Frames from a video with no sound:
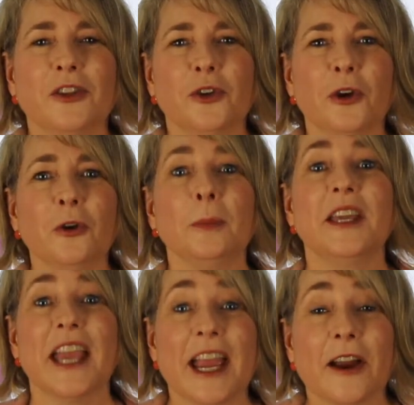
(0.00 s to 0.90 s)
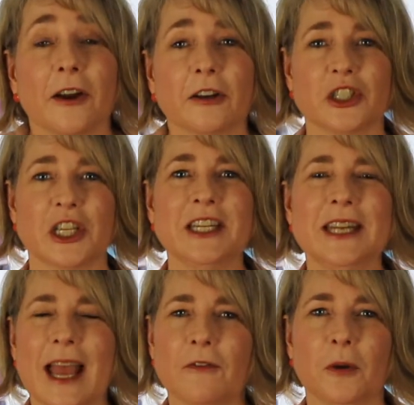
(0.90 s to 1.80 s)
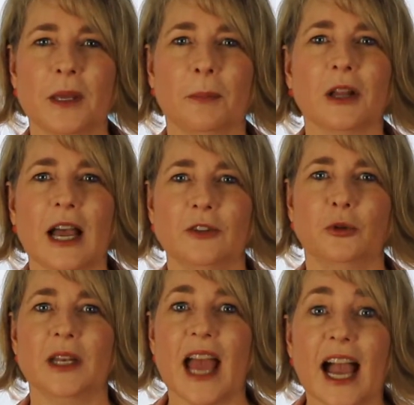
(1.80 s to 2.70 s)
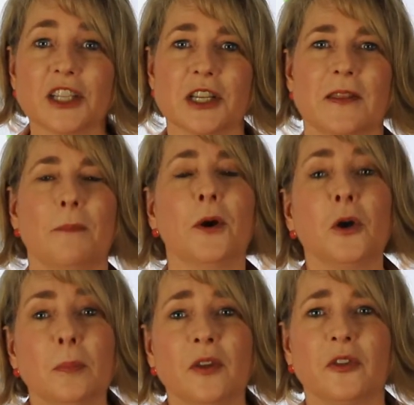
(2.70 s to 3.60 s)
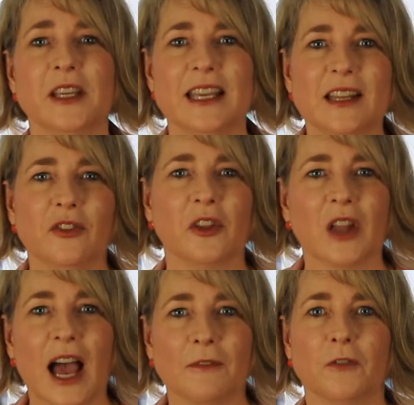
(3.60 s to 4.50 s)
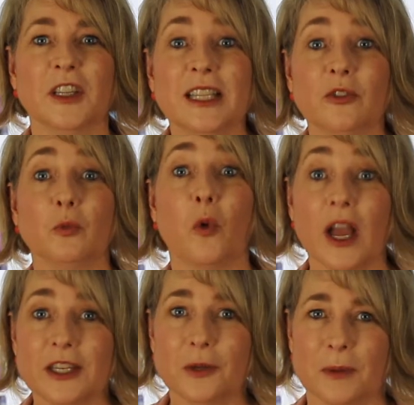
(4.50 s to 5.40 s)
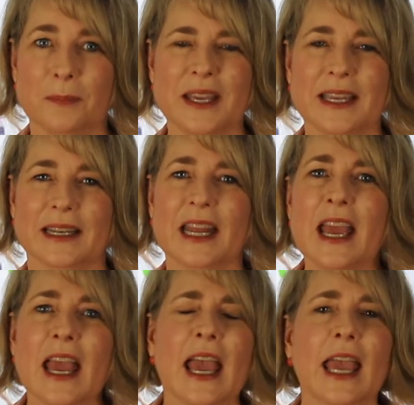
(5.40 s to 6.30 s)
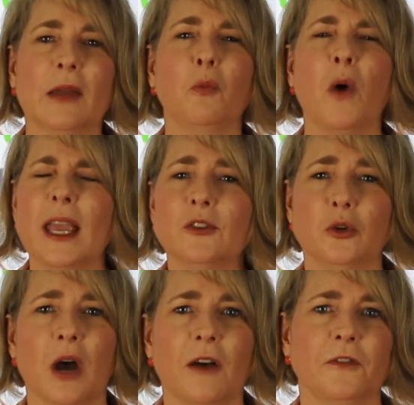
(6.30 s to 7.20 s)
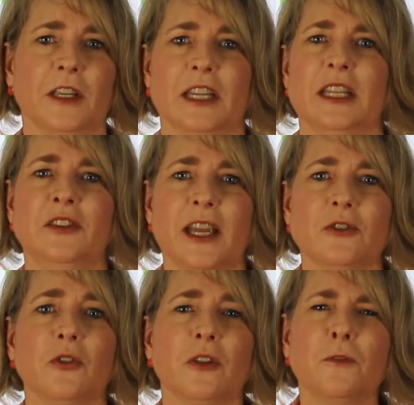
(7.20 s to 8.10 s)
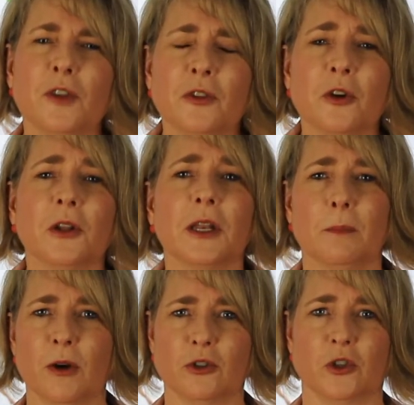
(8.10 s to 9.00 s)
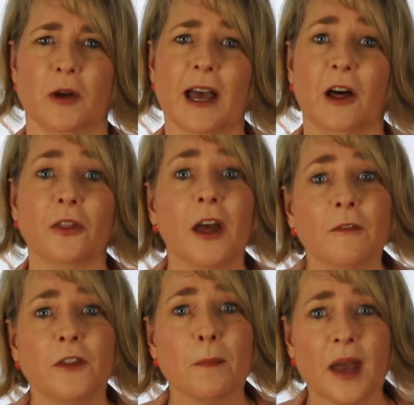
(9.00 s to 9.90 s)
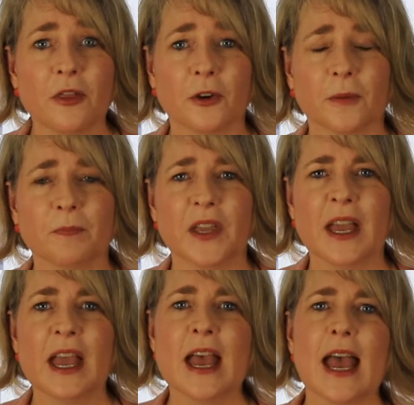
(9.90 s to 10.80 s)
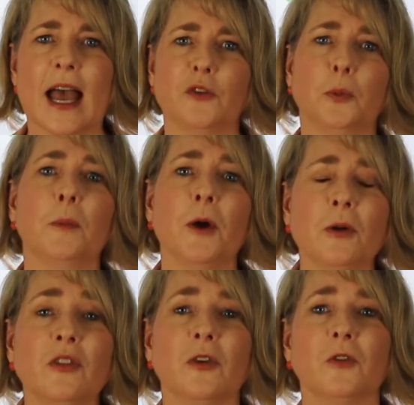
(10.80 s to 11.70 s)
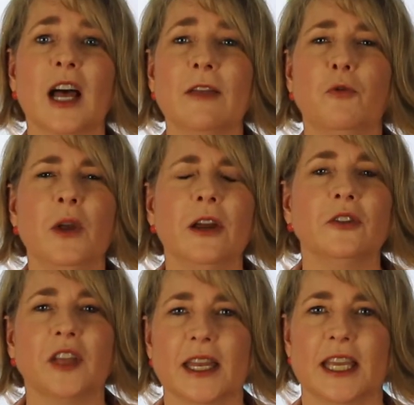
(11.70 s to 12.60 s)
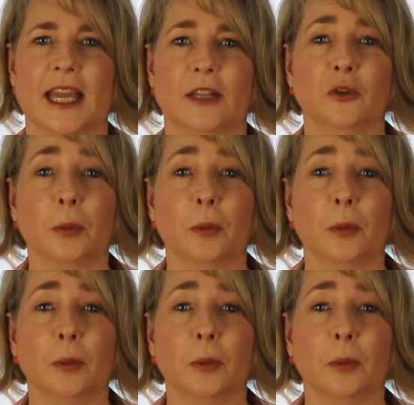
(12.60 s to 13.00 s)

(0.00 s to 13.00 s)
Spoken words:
term care should never be applied to an action that purposely ends the life of at least one human being and way too often endangers the physical and emotional health of the mother. As proponents of life, we are dedicated to